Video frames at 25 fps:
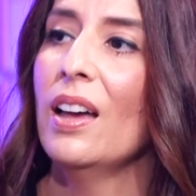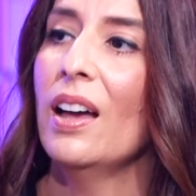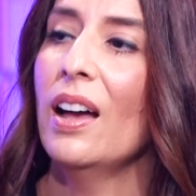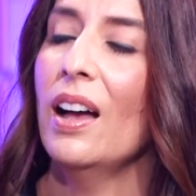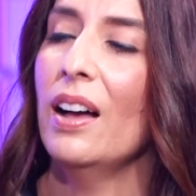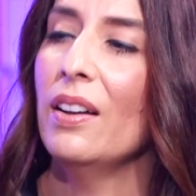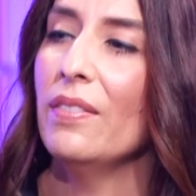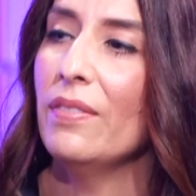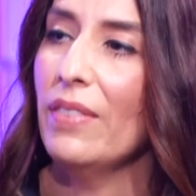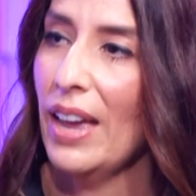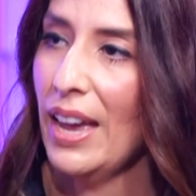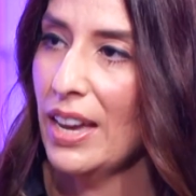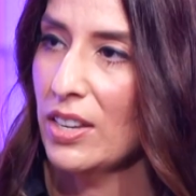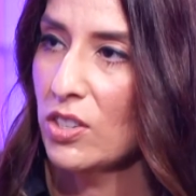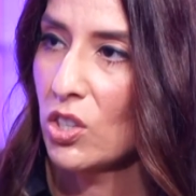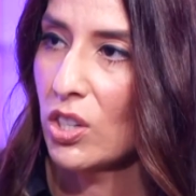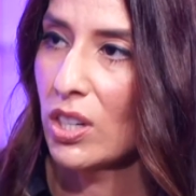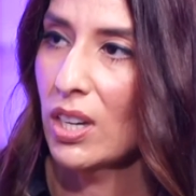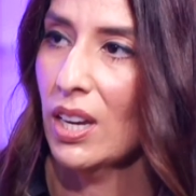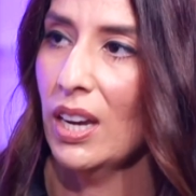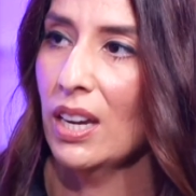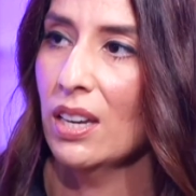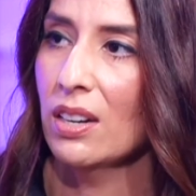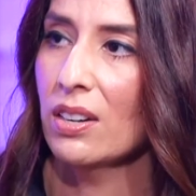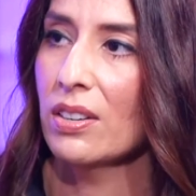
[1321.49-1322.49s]
of
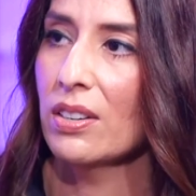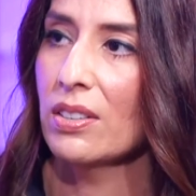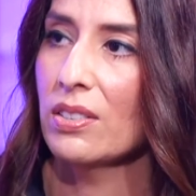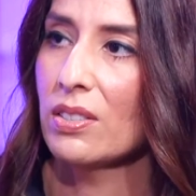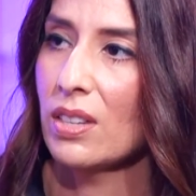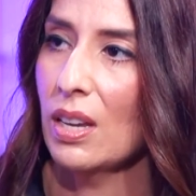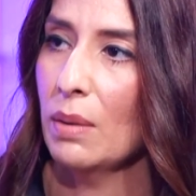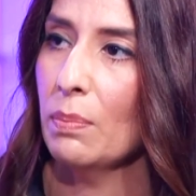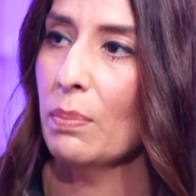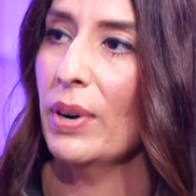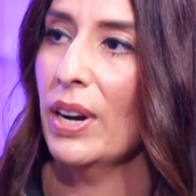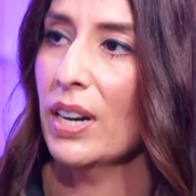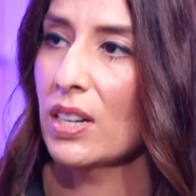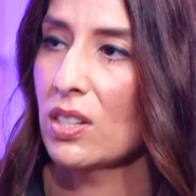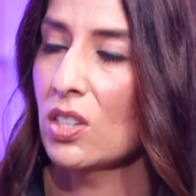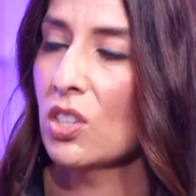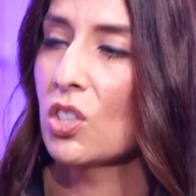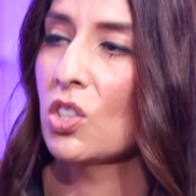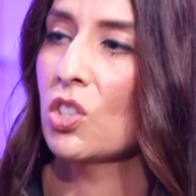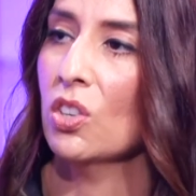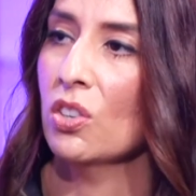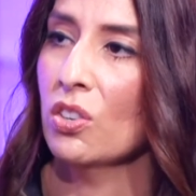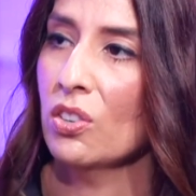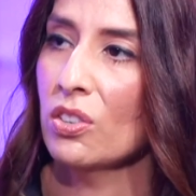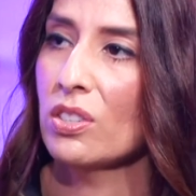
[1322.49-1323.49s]
educators and
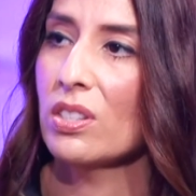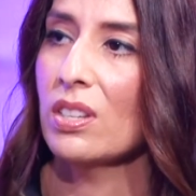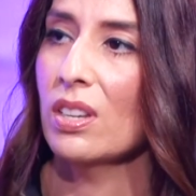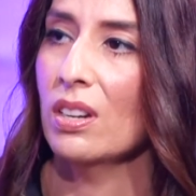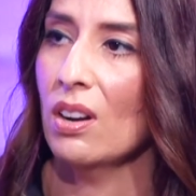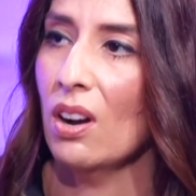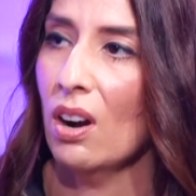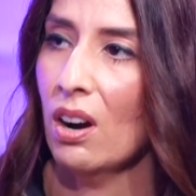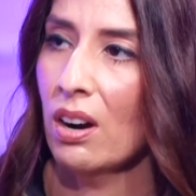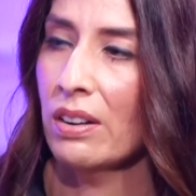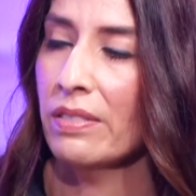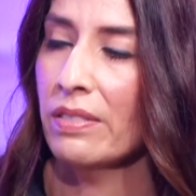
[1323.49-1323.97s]
practitioners in our